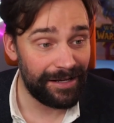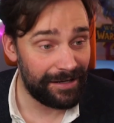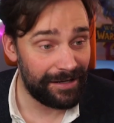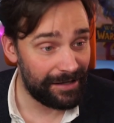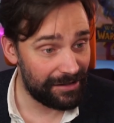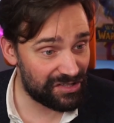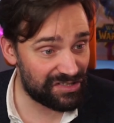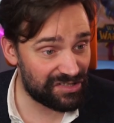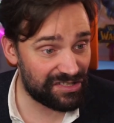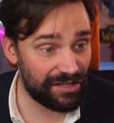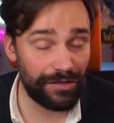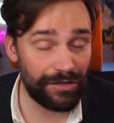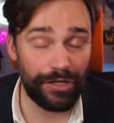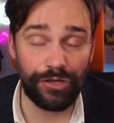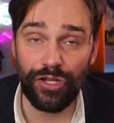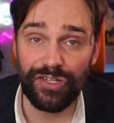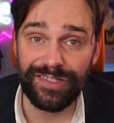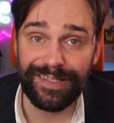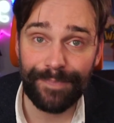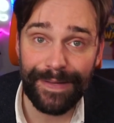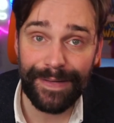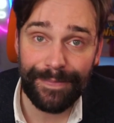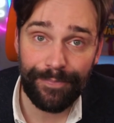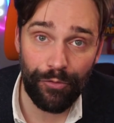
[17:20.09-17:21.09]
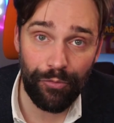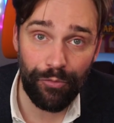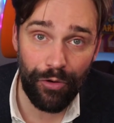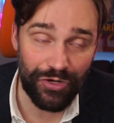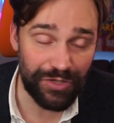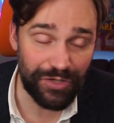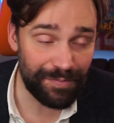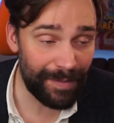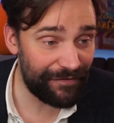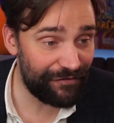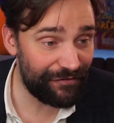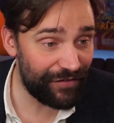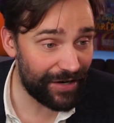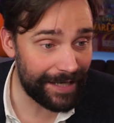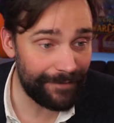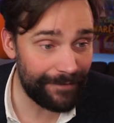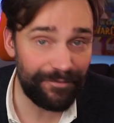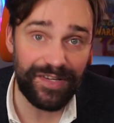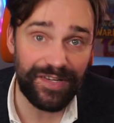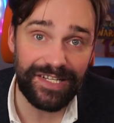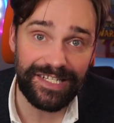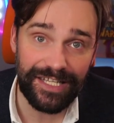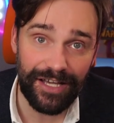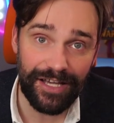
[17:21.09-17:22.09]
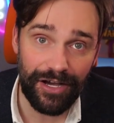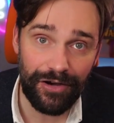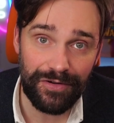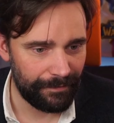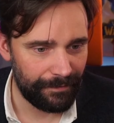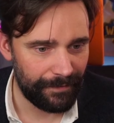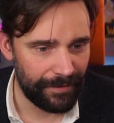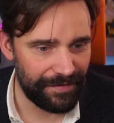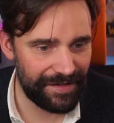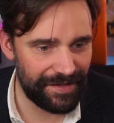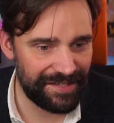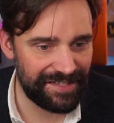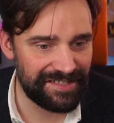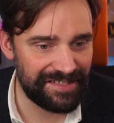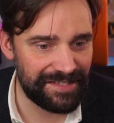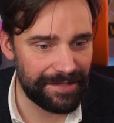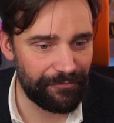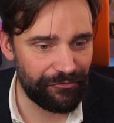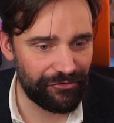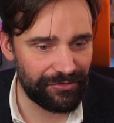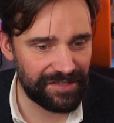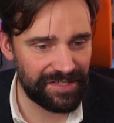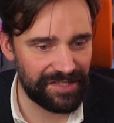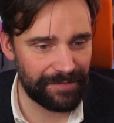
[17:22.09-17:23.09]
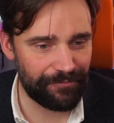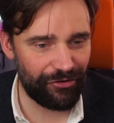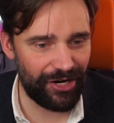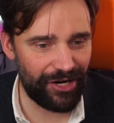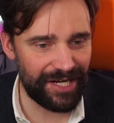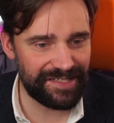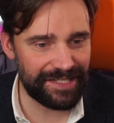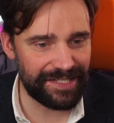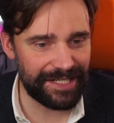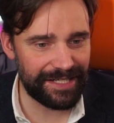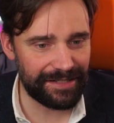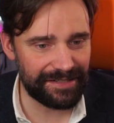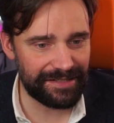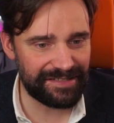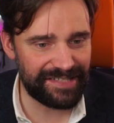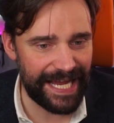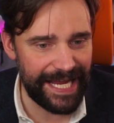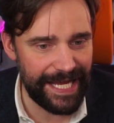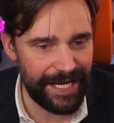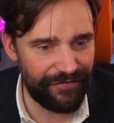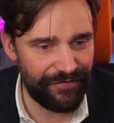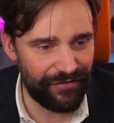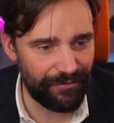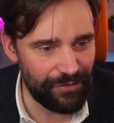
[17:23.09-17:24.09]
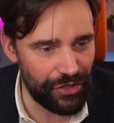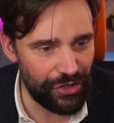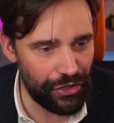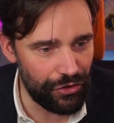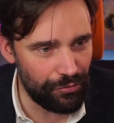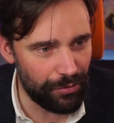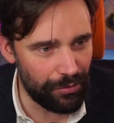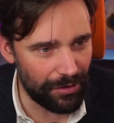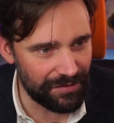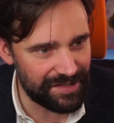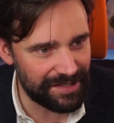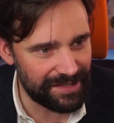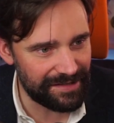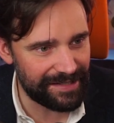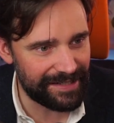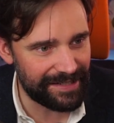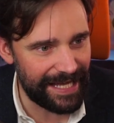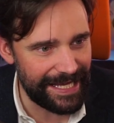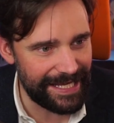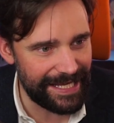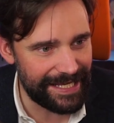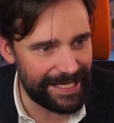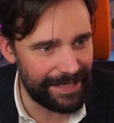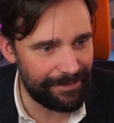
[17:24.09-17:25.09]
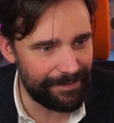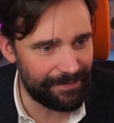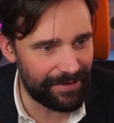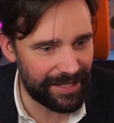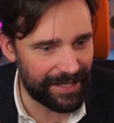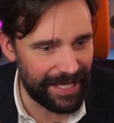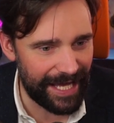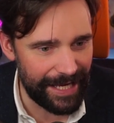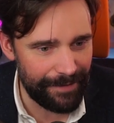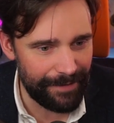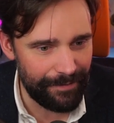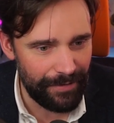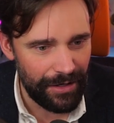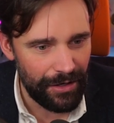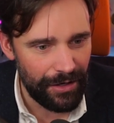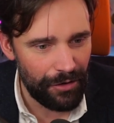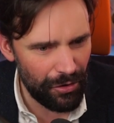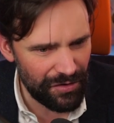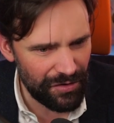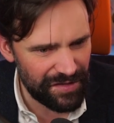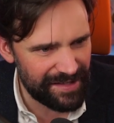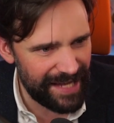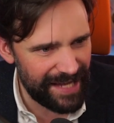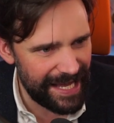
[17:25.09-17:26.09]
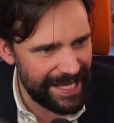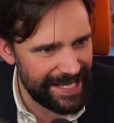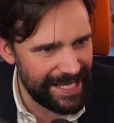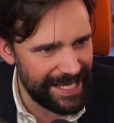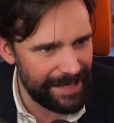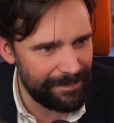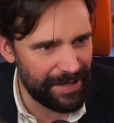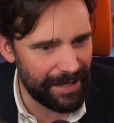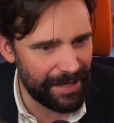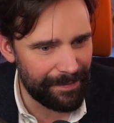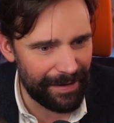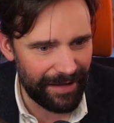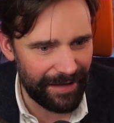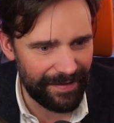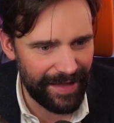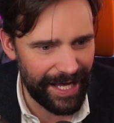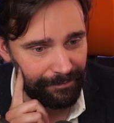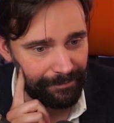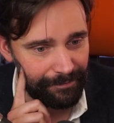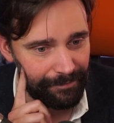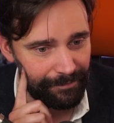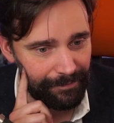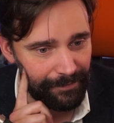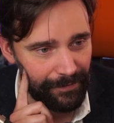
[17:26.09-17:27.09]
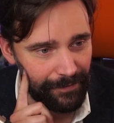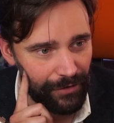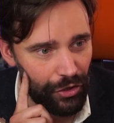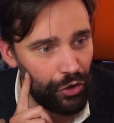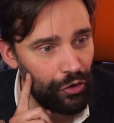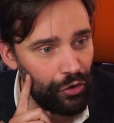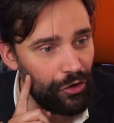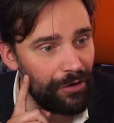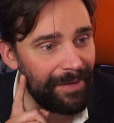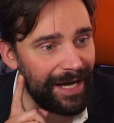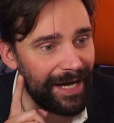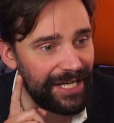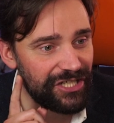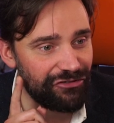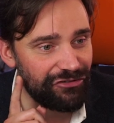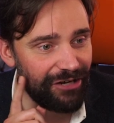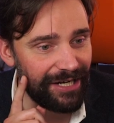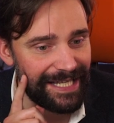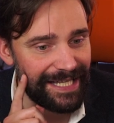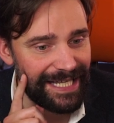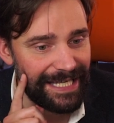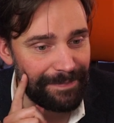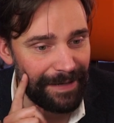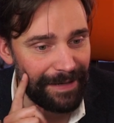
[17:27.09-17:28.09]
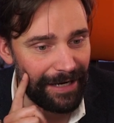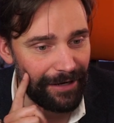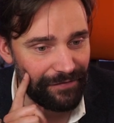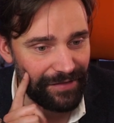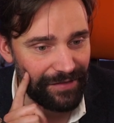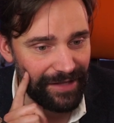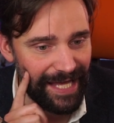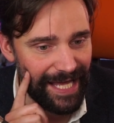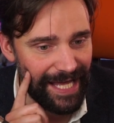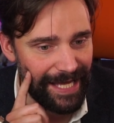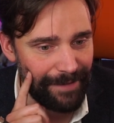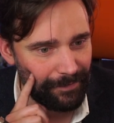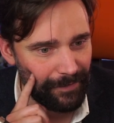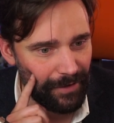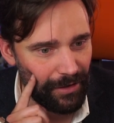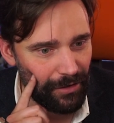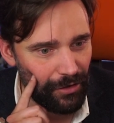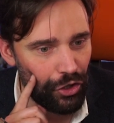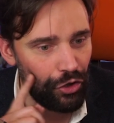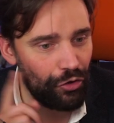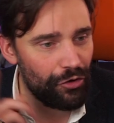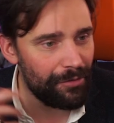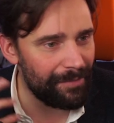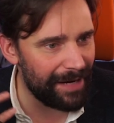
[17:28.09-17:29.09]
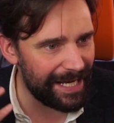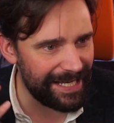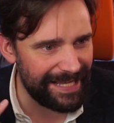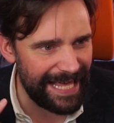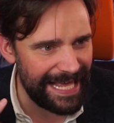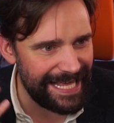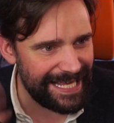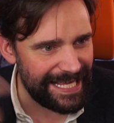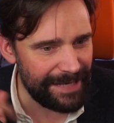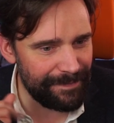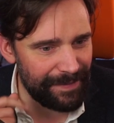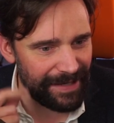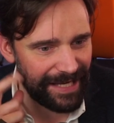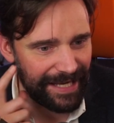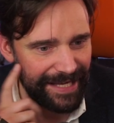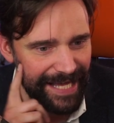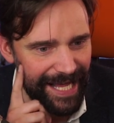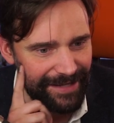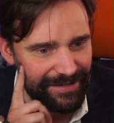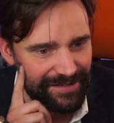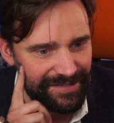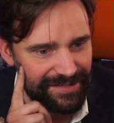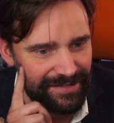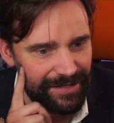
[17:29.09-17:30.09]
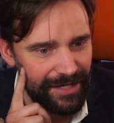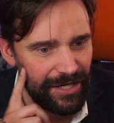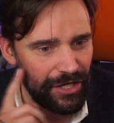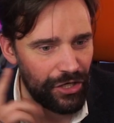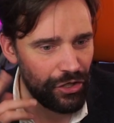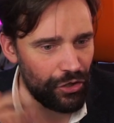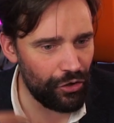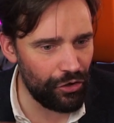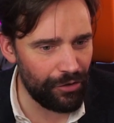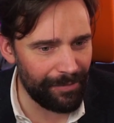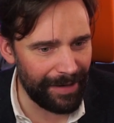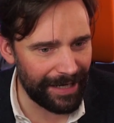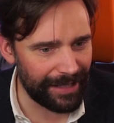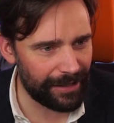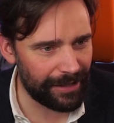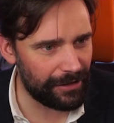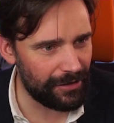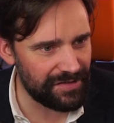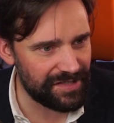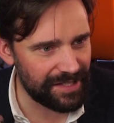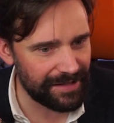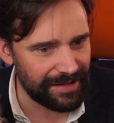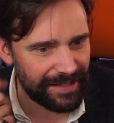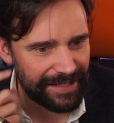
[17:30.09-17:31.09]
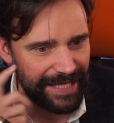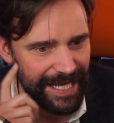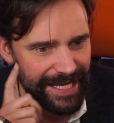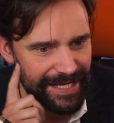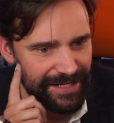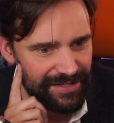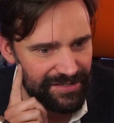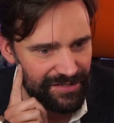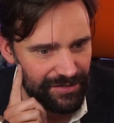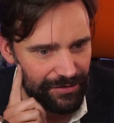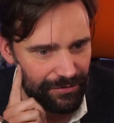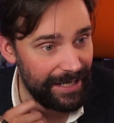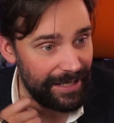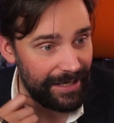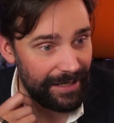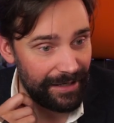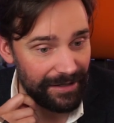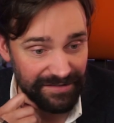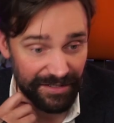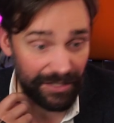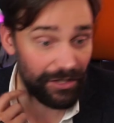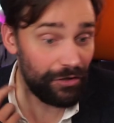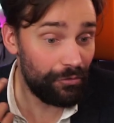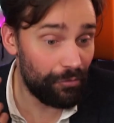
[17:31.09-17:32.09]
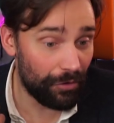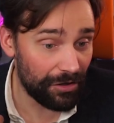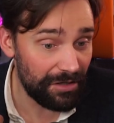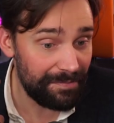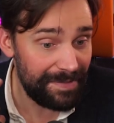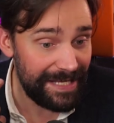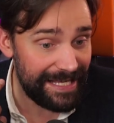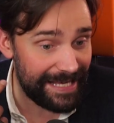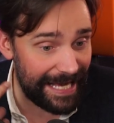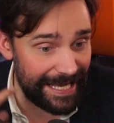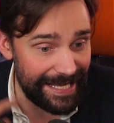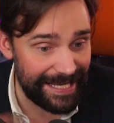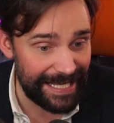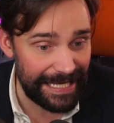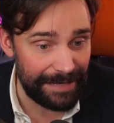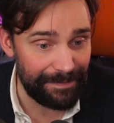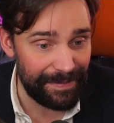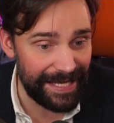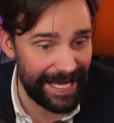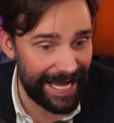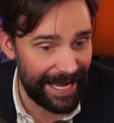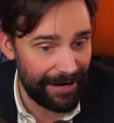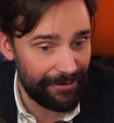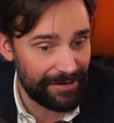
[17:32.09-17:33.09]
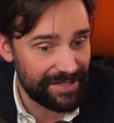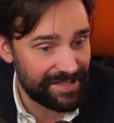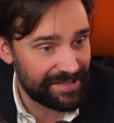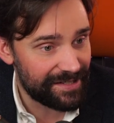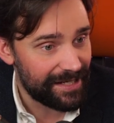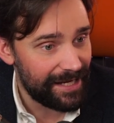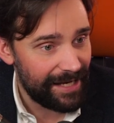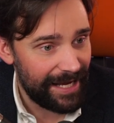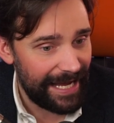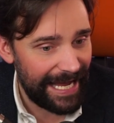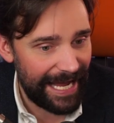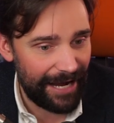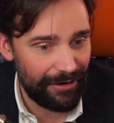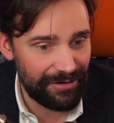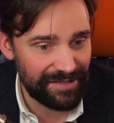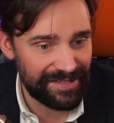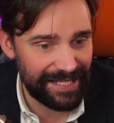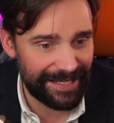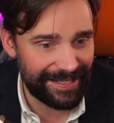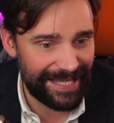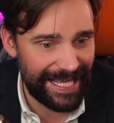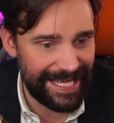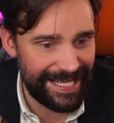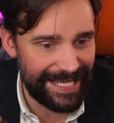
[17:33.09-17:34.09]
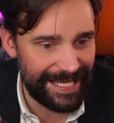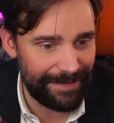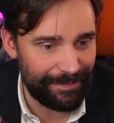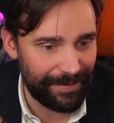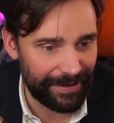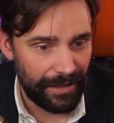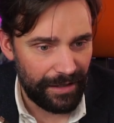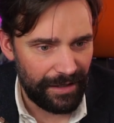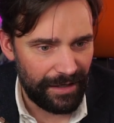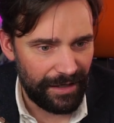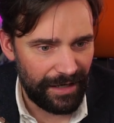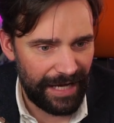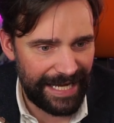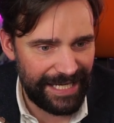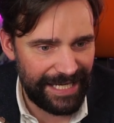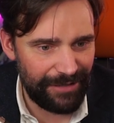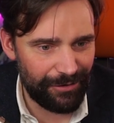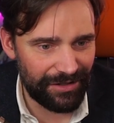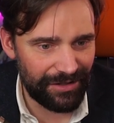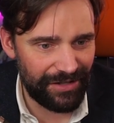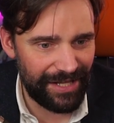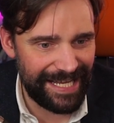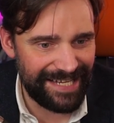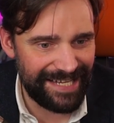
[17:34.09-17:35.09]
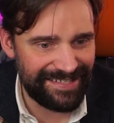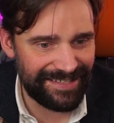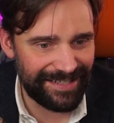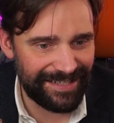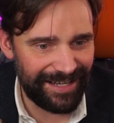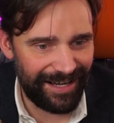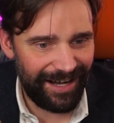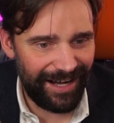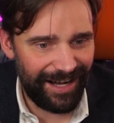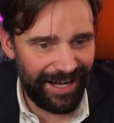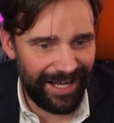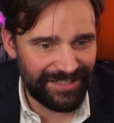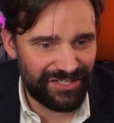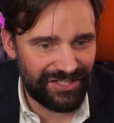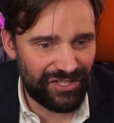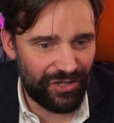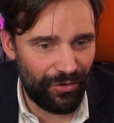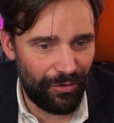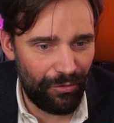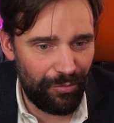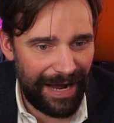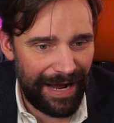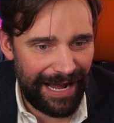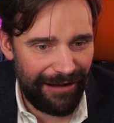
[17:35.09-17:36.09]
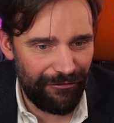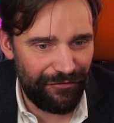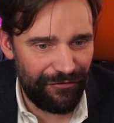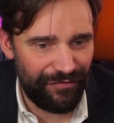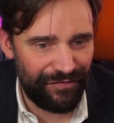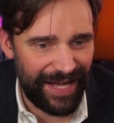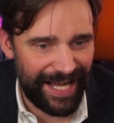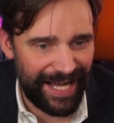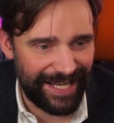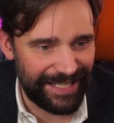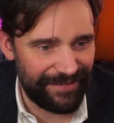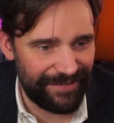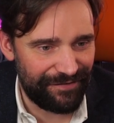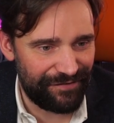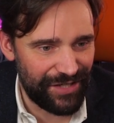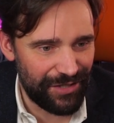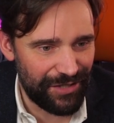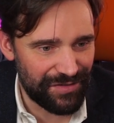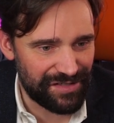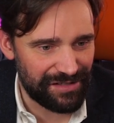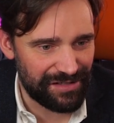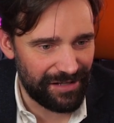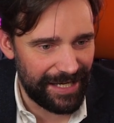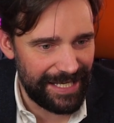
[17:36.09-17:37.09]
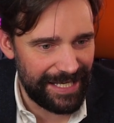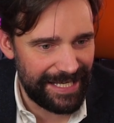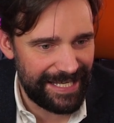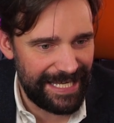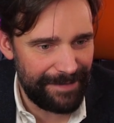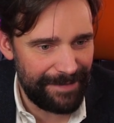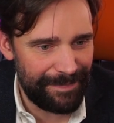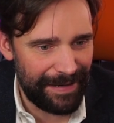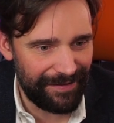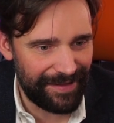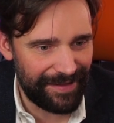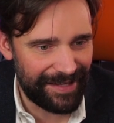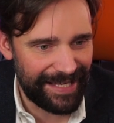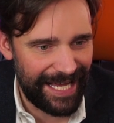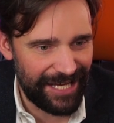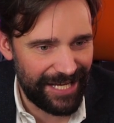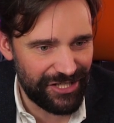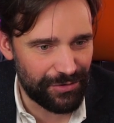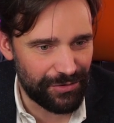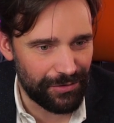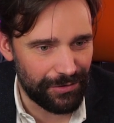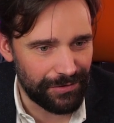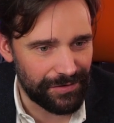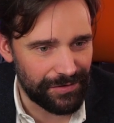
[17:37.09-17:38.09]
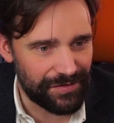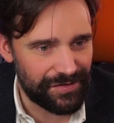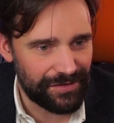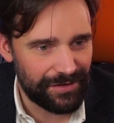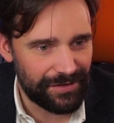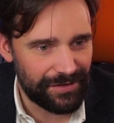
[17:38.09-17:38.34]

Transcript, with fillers: So that lots of people watch my fucking videos. This is a pr- surprising take from you wanting to gatekeep the game. What's gatekeepy about that? Who am I trying to keep out of the game? Who am I gatekeeping against? Who am I closing the gate to? Because I don't want to be gatekeepy. How is how is that gatekeeping? Anyone that isn't a hardcore WoW fan, it feels like, keep out the casuals.